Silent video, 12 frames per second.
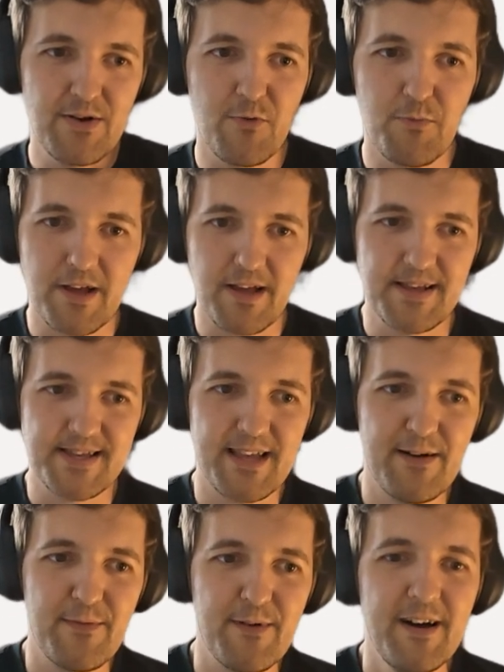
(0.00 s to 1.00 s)
bringing
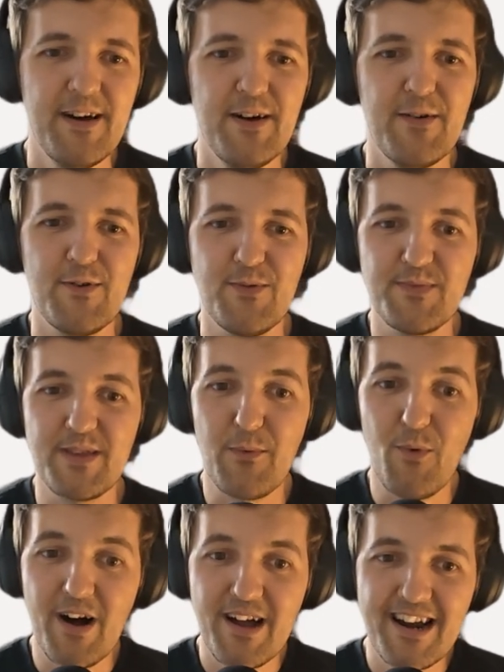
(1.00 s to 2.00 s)
stuff from
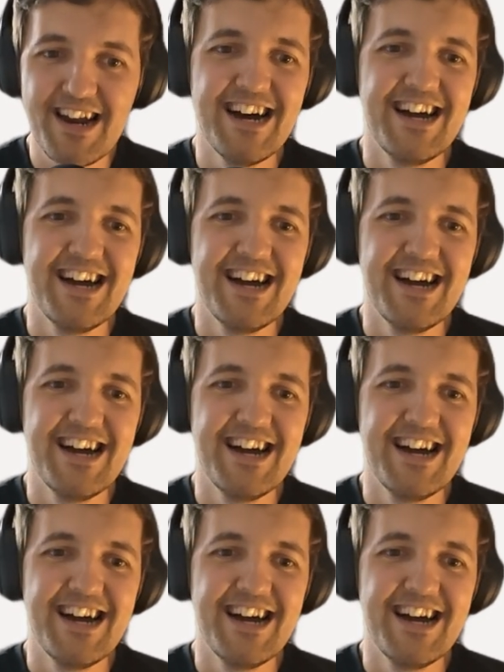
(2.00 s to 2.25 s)
Taiwan.